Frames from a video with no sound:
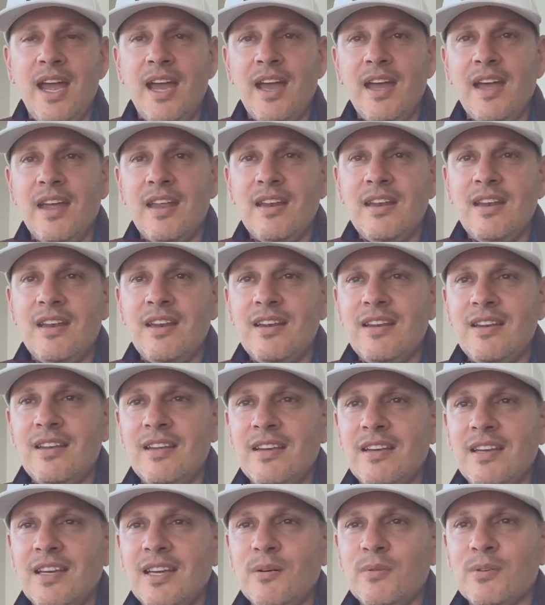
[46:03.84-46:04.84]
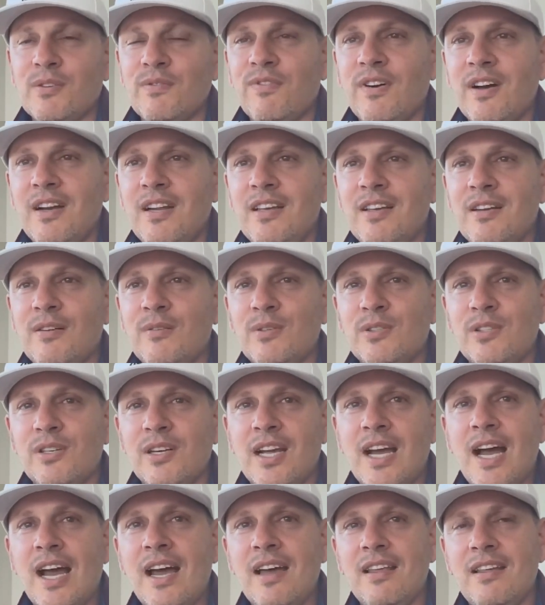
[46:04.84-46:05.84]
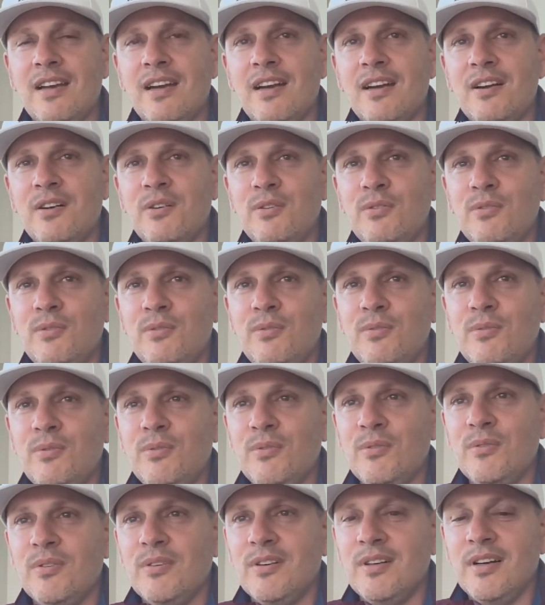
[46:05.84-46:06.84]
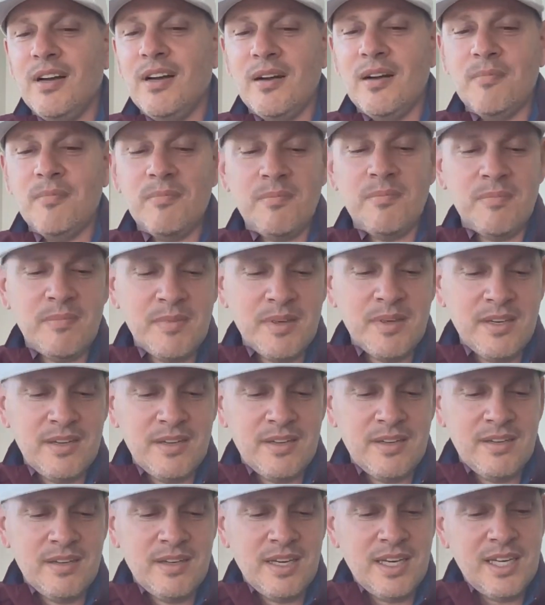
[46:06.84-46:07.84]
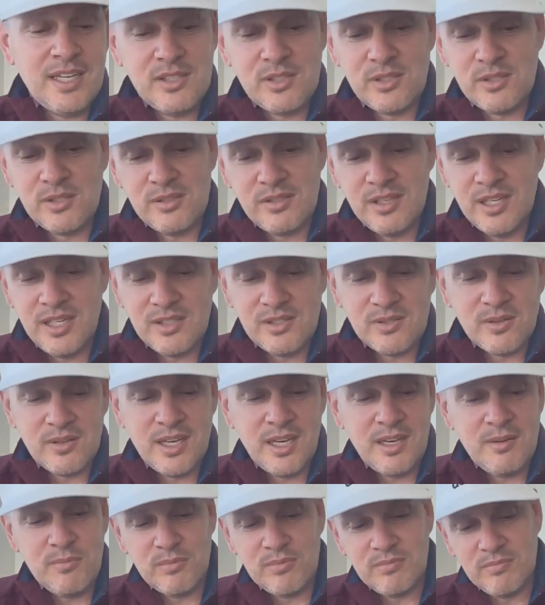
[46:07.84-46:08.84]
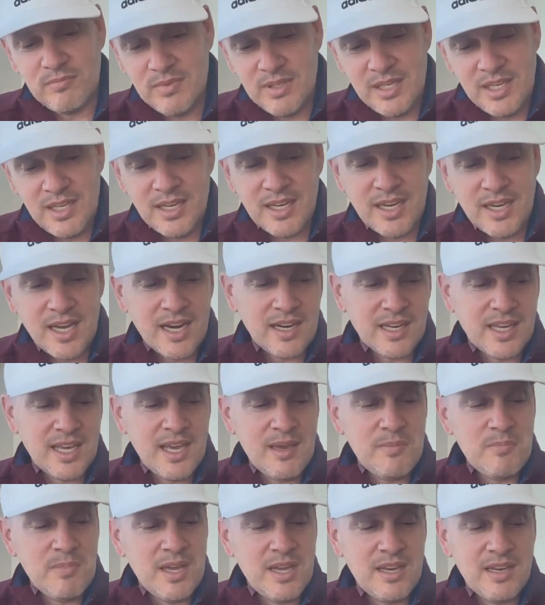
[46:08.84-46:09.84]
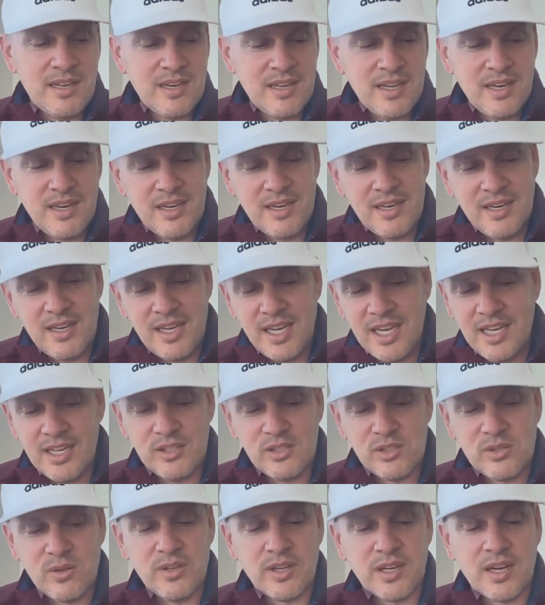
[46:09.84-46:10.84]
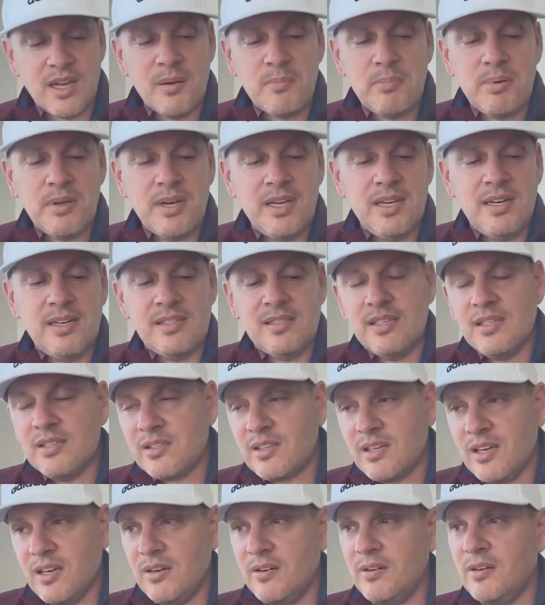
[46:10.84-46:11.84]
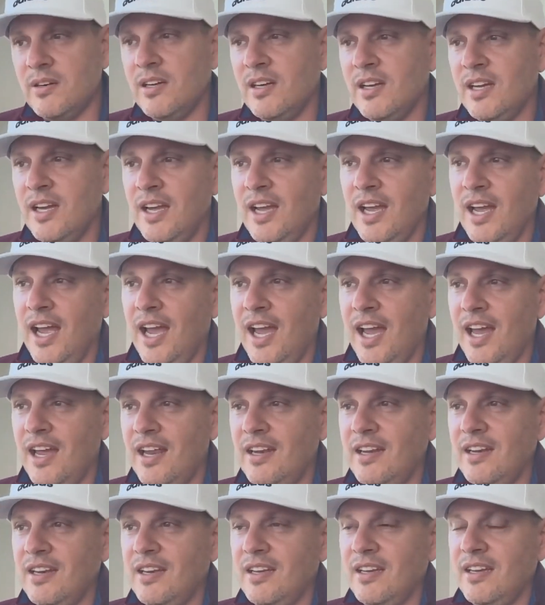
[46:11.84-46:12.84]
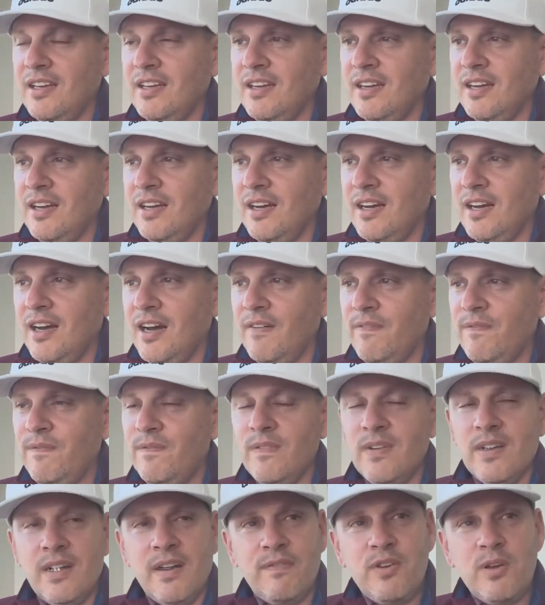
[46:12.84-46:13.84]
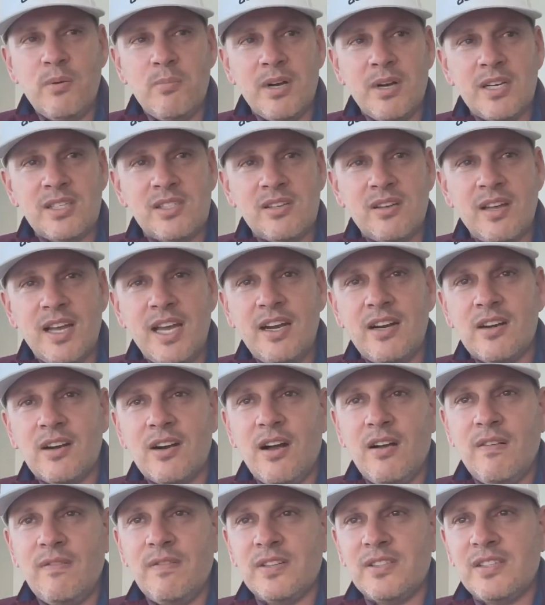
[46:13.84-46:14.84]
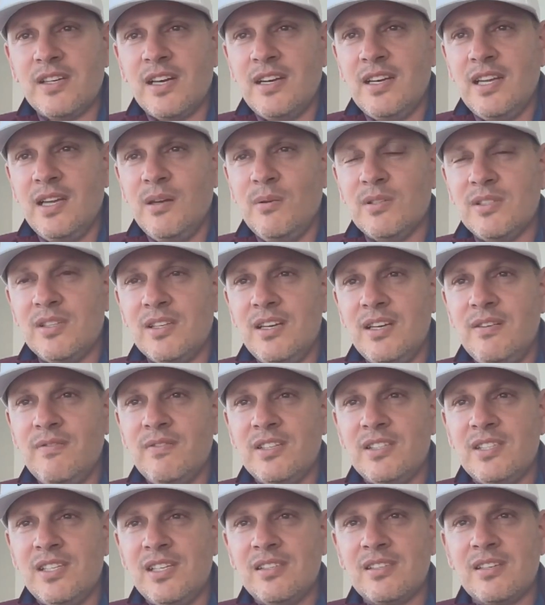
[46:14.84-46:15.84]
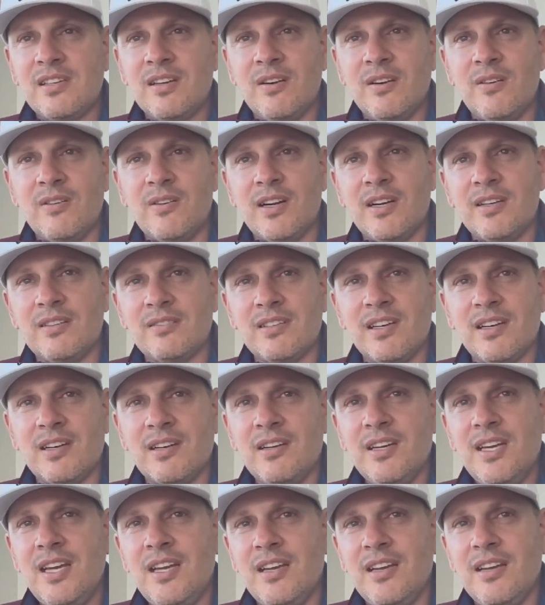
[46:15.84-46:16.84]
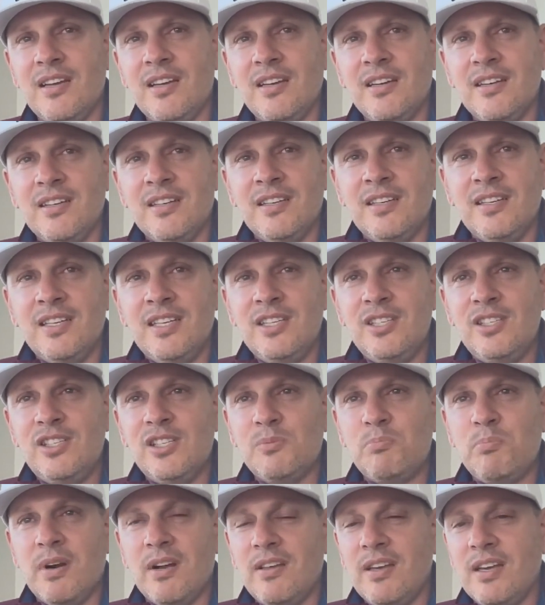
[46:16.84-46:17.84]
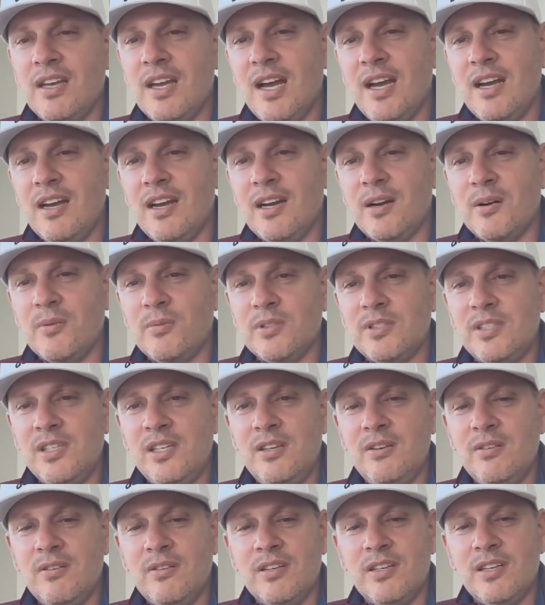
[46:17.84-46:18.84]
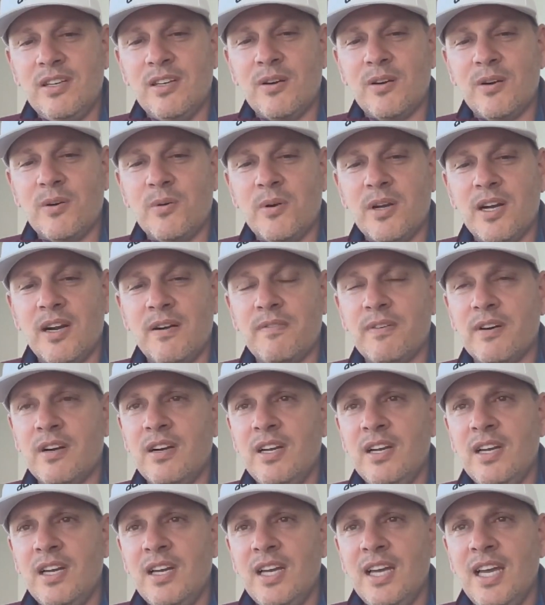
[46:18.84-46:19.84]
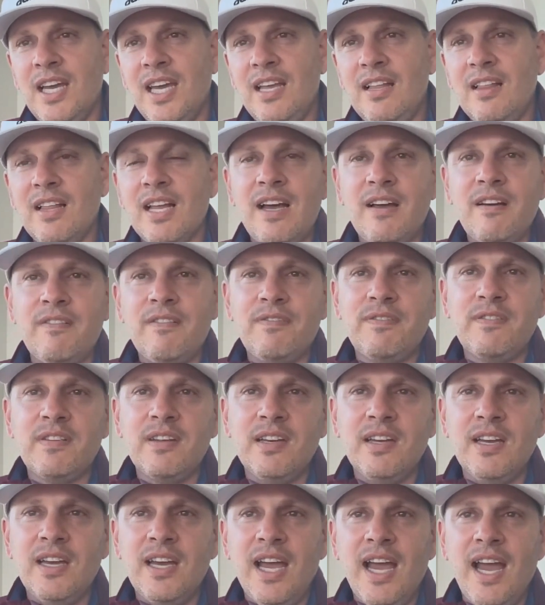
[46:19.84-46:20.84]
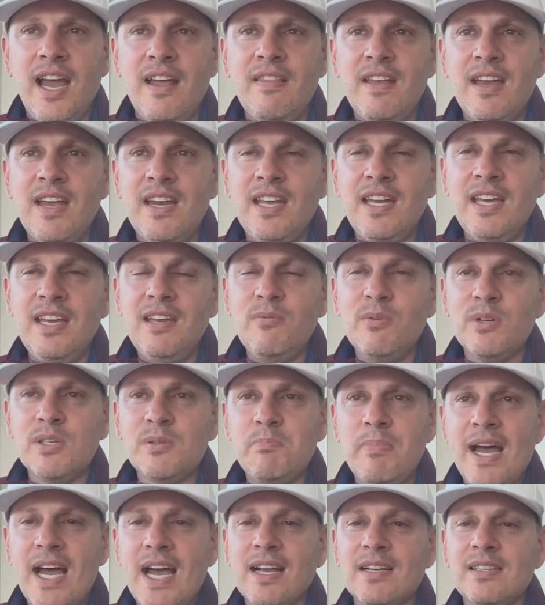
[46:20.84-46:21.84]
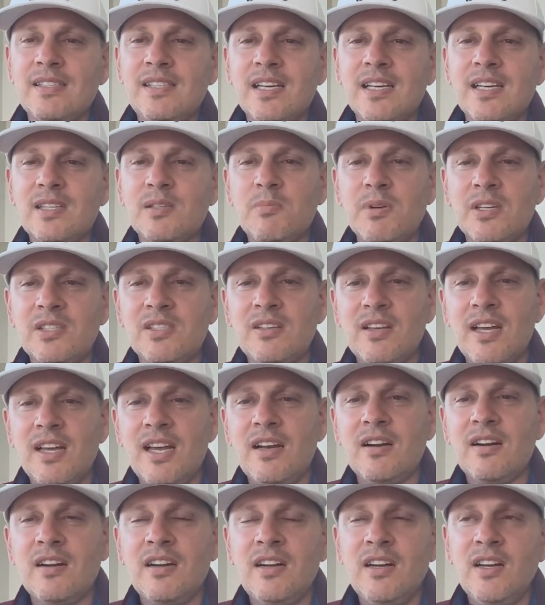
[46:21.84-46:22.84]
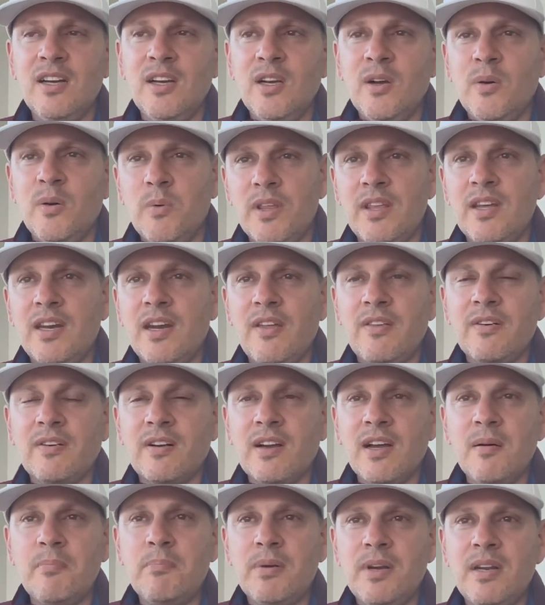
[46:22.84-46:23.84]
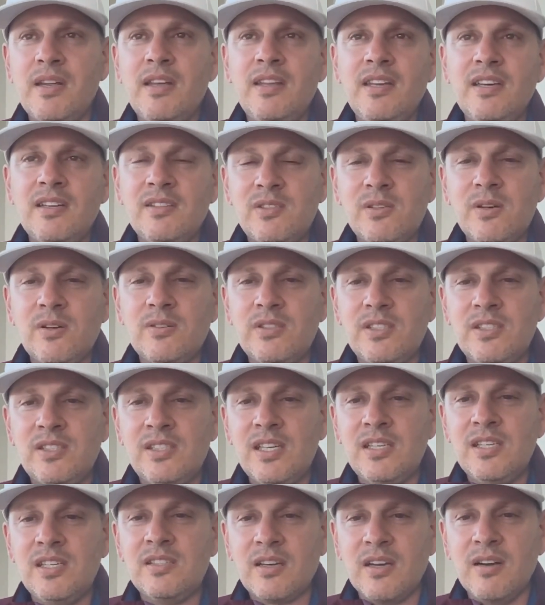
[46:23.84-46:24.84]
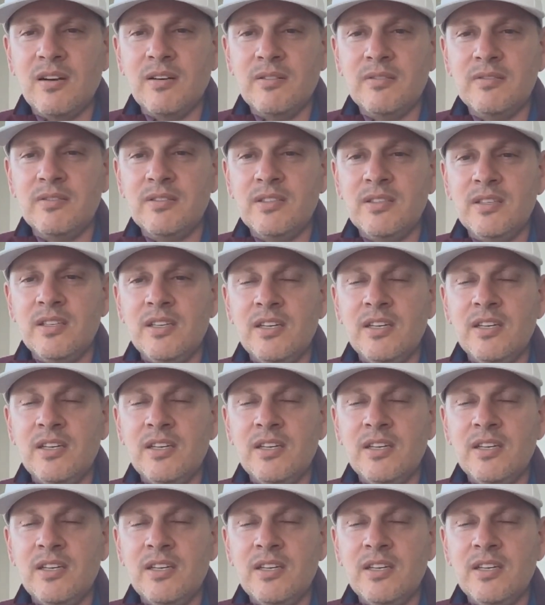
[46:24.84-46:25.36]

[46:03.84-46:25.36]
And it was funny. There was a guy there who, he kind of came in and he had sold a company to Cisco, and a few months later, all of a sudden he was leaving Cisco. And I was like, hey, he just barely got here. What's he doing? Or whatever. He left. And then he was back 6 months later with another company that he had sold to Cisco.